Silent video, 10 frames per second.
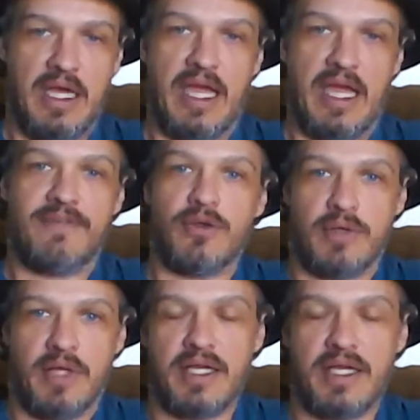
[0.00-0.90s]
And you
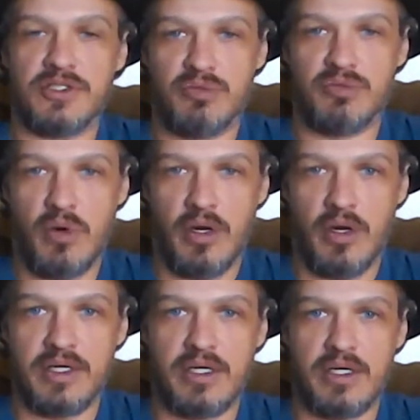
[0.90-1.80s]
like his
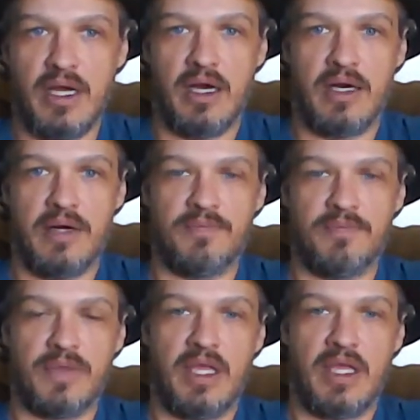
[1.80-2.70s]
work,
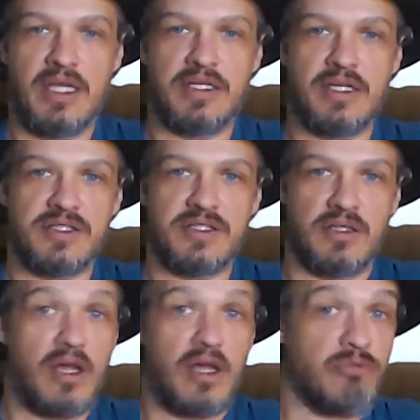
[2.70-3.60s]
he does a
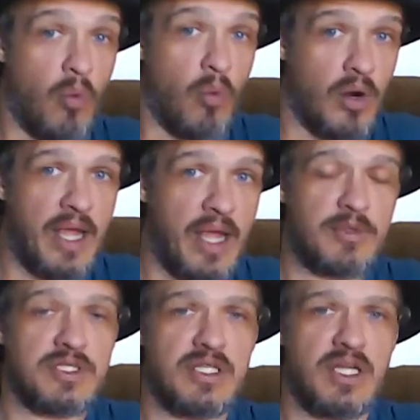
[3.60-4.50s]
lot of Warhammer
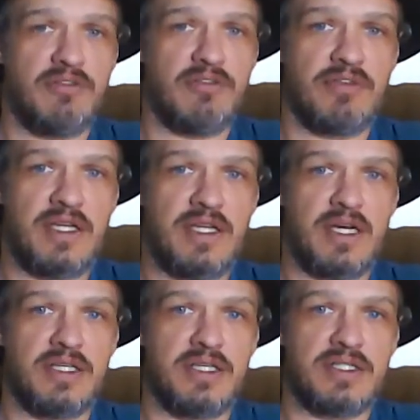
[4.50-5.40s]
stuff. He
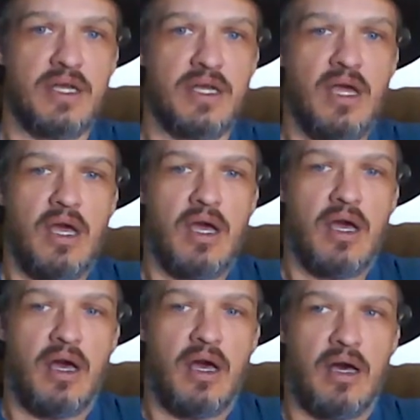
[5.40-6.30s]
does
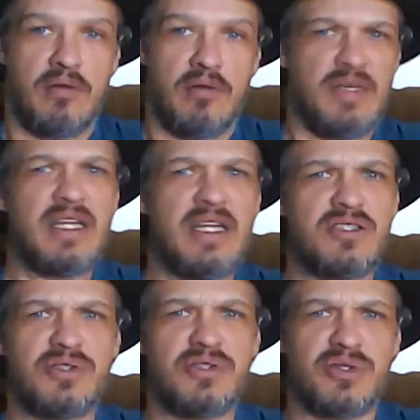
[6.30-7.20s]

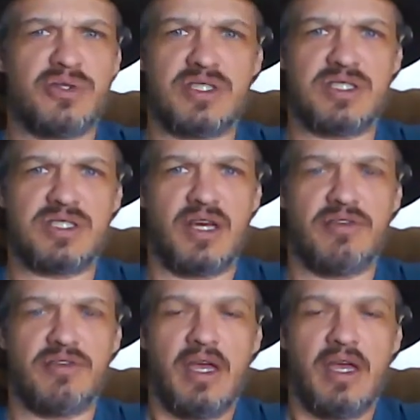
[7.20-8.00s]
all sorts of stuff.